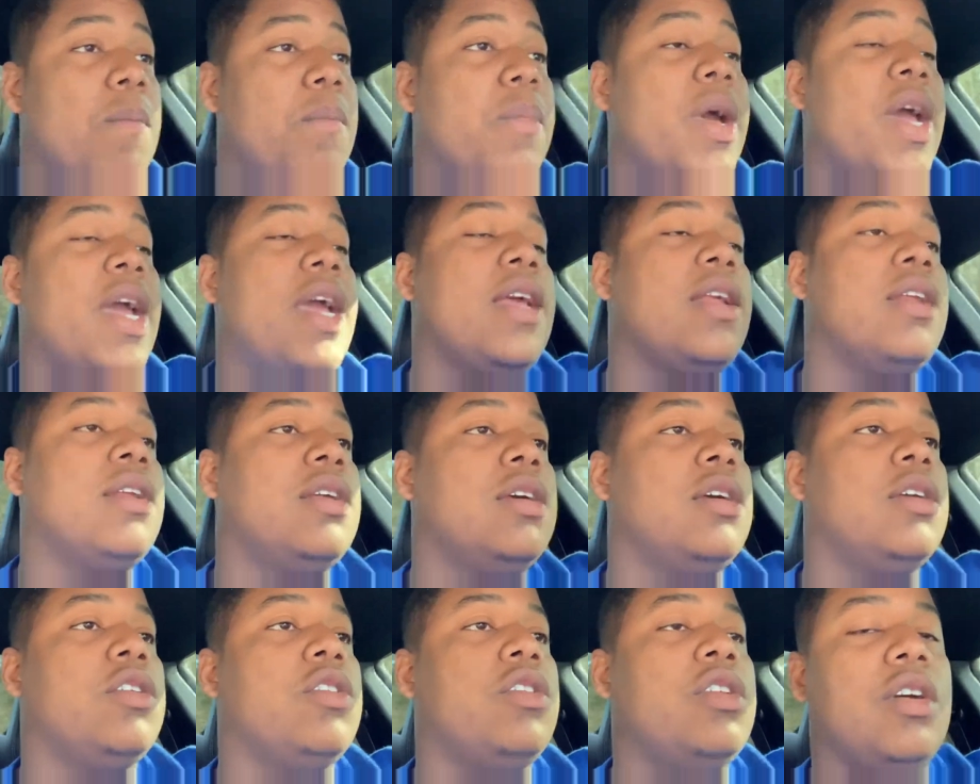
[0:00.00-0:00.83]
but
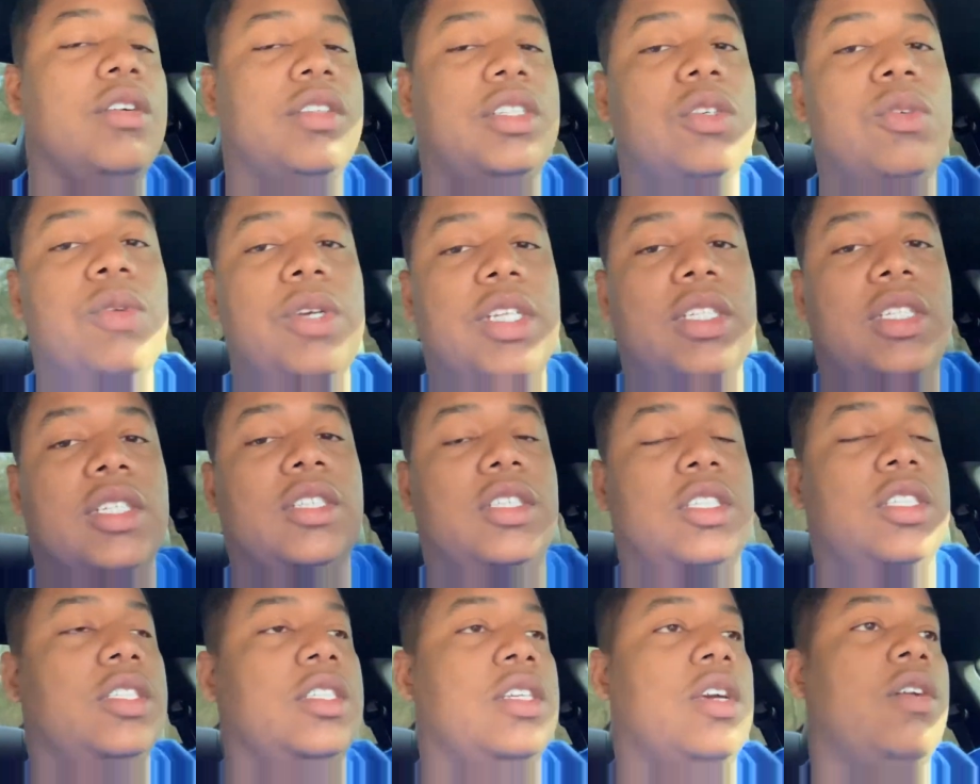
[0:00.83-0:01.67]
you know, to each
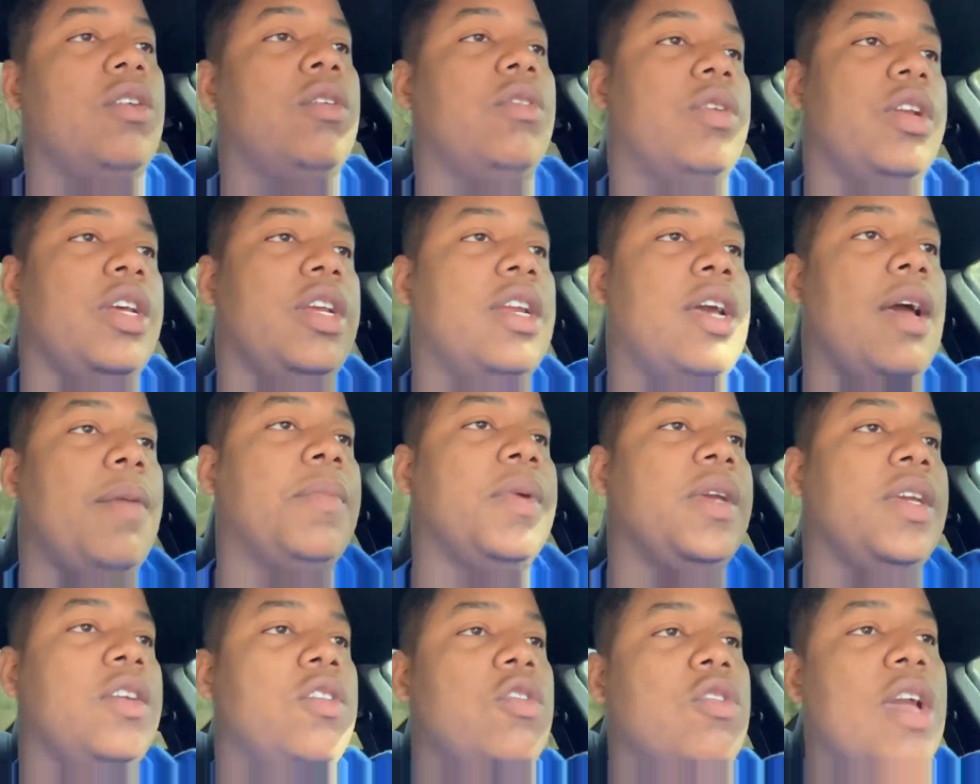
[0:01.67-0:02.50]
is his own, and I
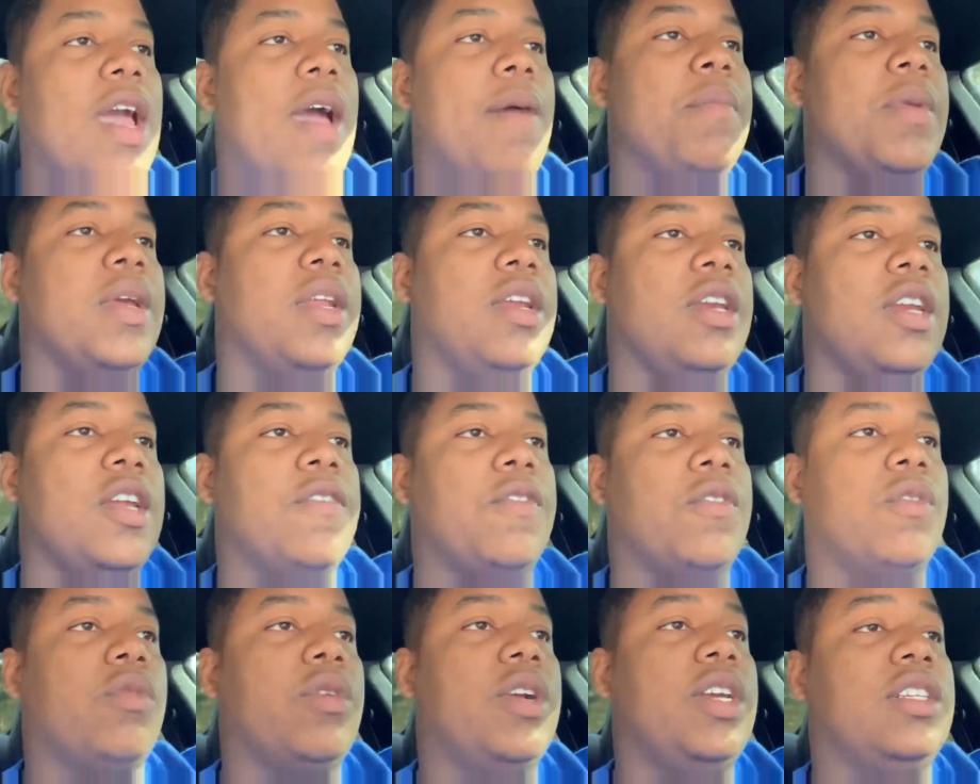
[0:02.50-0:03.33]
mean, you got many
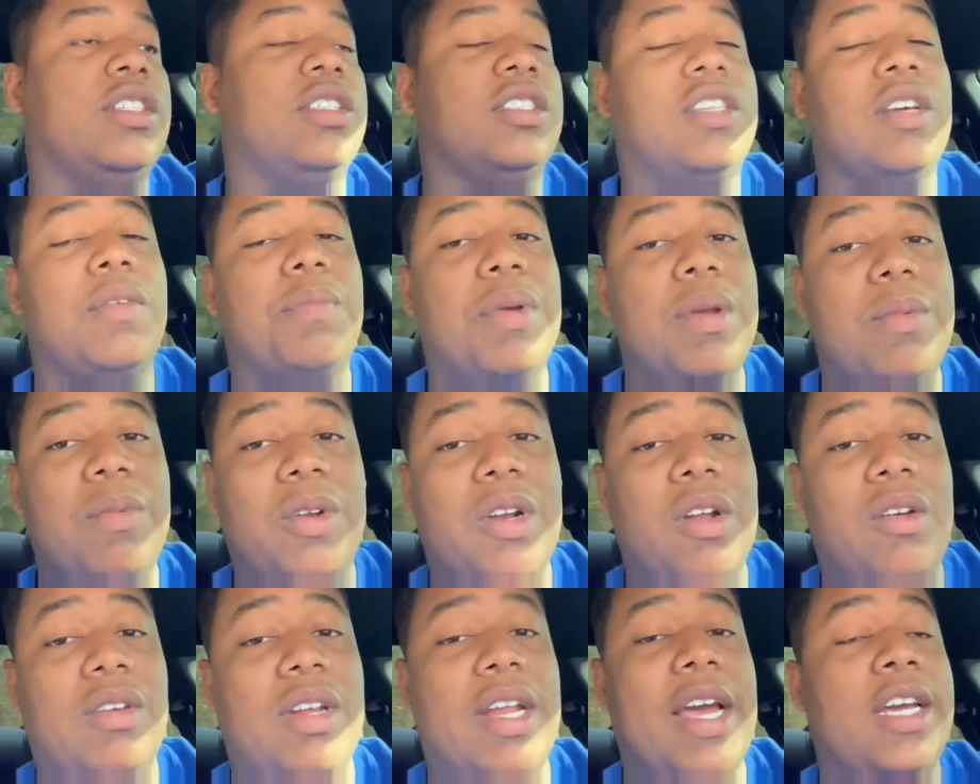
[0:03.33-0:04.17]
different reasons. Some people
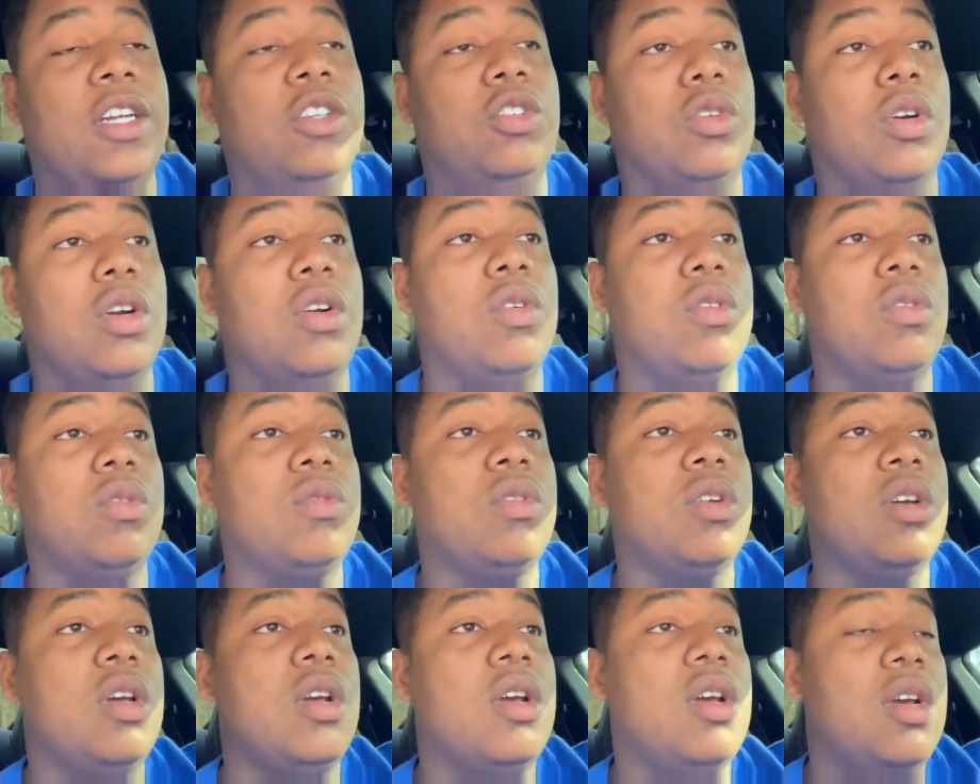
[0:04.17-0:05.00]
don't like
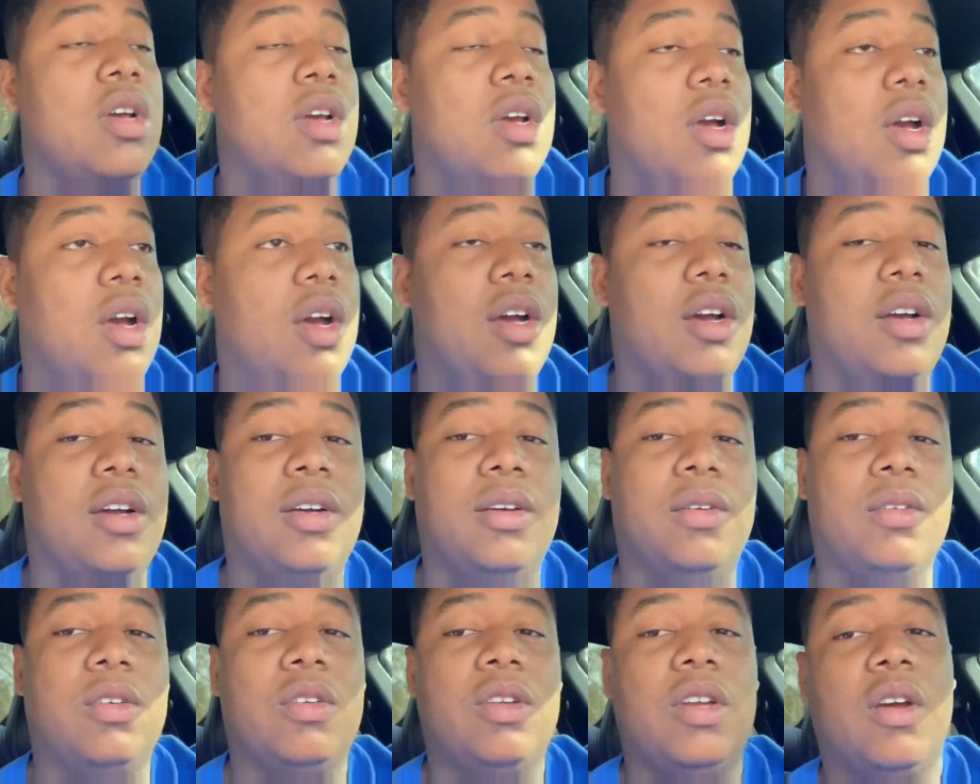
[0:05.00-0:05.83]
drone,
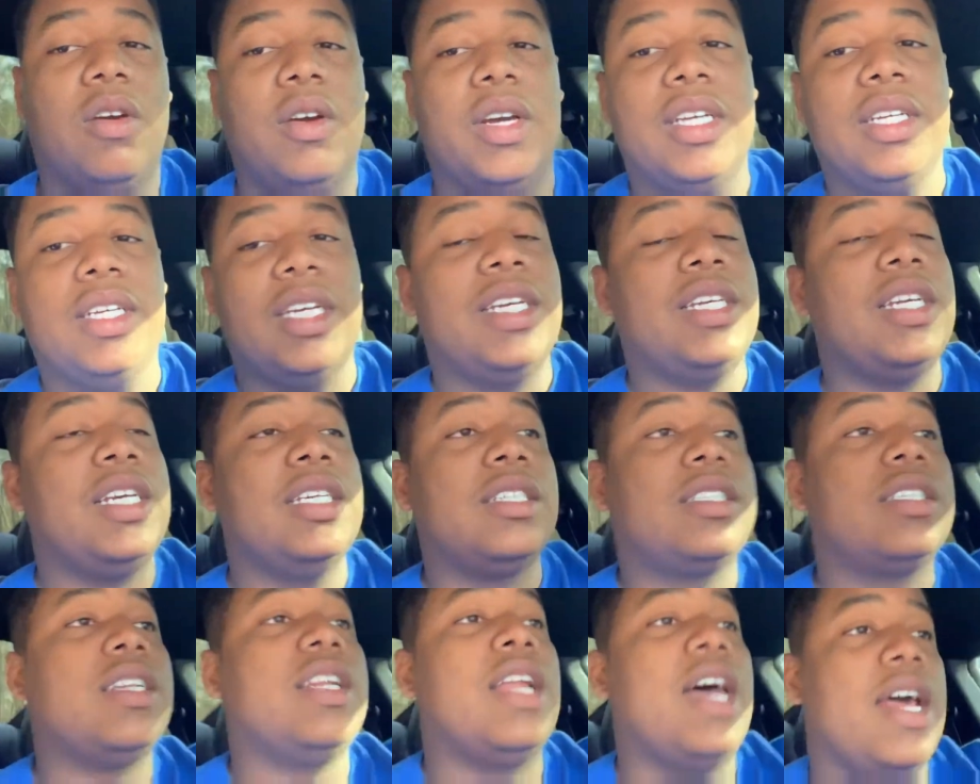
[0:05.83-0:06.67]
uh, you know, it, it,
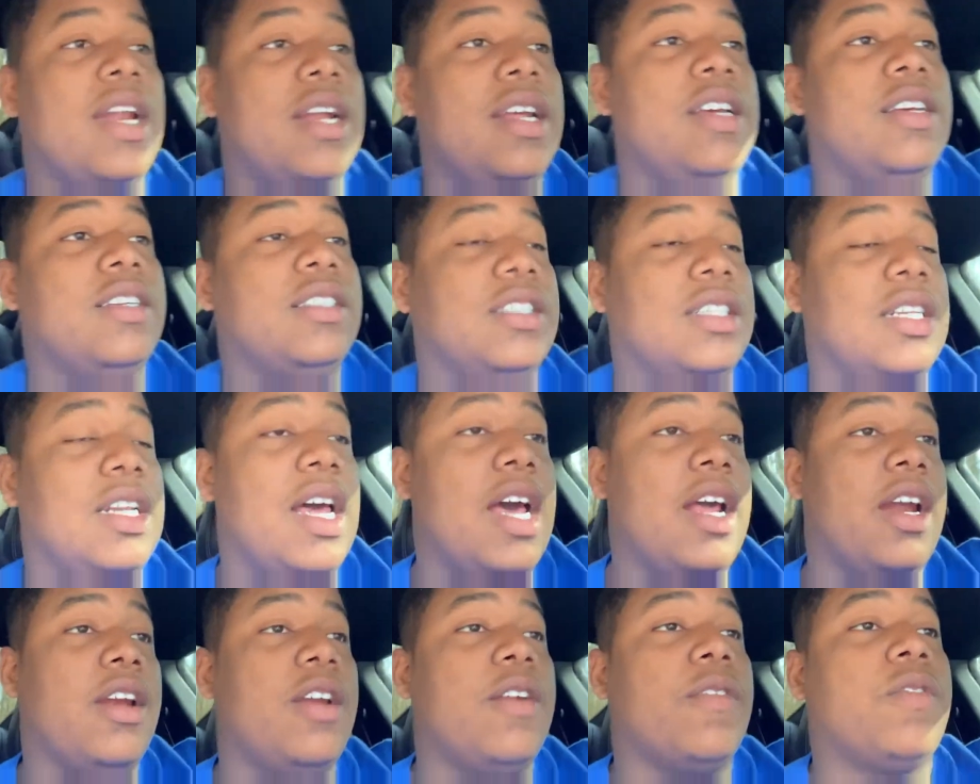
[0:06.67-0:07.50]
it's a lot of it's a
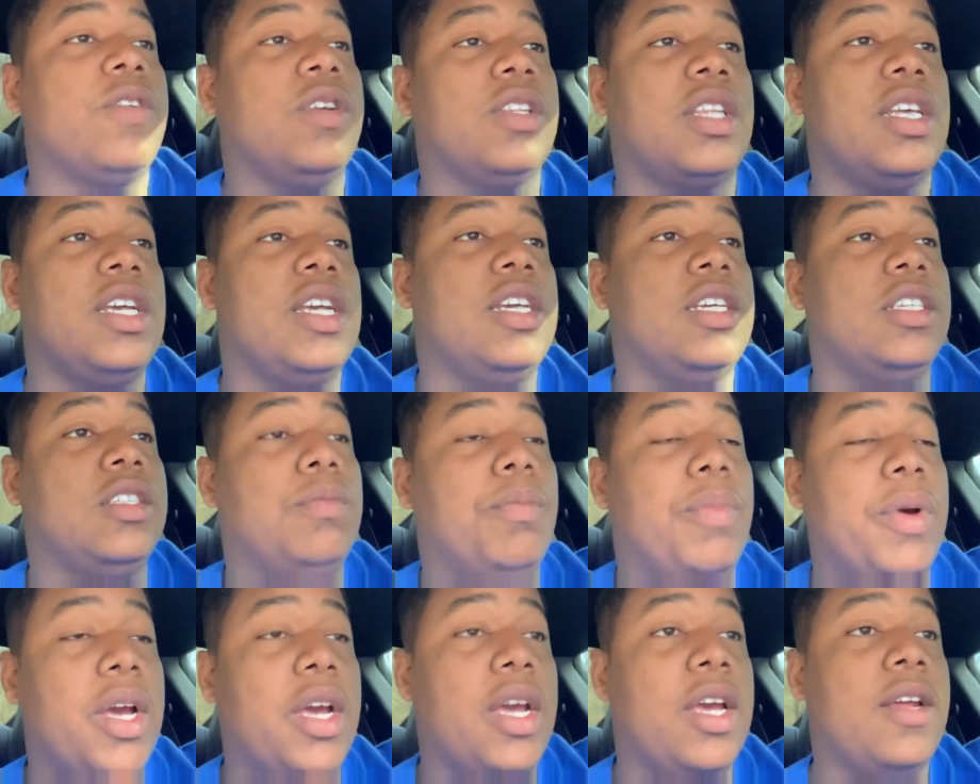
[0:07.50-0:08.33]
lot of different things.
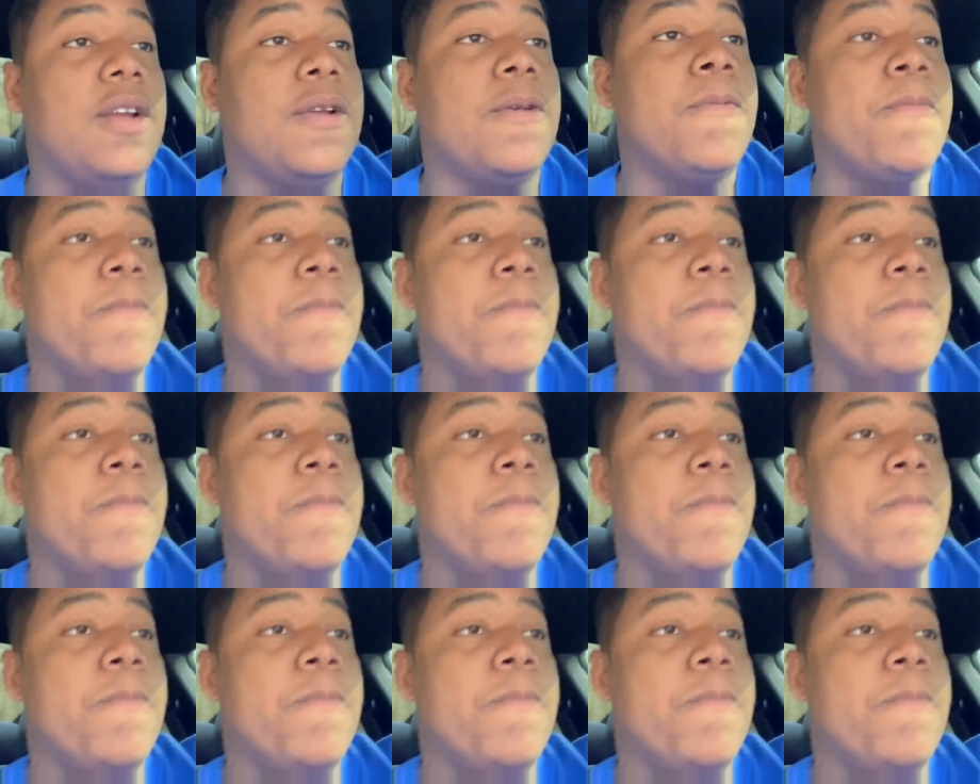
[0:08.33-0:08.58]
But